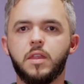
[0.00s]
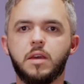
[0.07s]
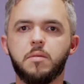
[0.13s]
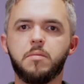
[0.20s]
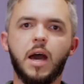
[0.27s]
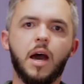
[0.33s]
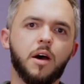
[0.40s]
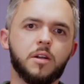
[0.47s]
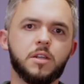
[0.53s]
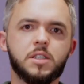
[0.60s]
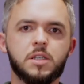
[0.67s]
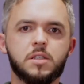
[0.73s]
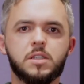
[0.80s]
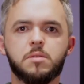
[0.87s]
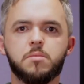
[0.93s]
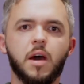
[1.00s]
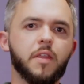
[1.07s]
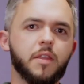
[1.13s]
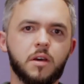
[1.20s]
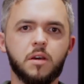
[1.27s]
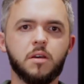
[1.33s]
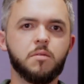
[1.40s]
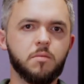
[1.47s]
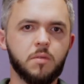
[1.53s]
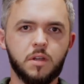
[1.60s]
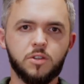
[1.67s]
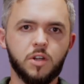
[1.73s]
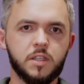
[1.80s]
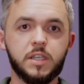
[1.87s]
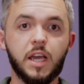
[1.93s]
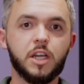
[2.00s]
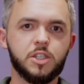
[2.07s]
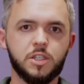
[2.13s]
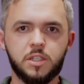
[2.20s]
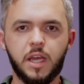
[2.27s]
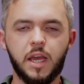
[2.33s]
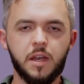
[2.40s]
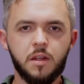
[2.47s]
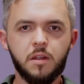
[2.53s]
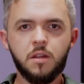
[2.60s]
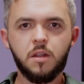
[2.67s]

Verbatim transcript: the amount and some other transaction data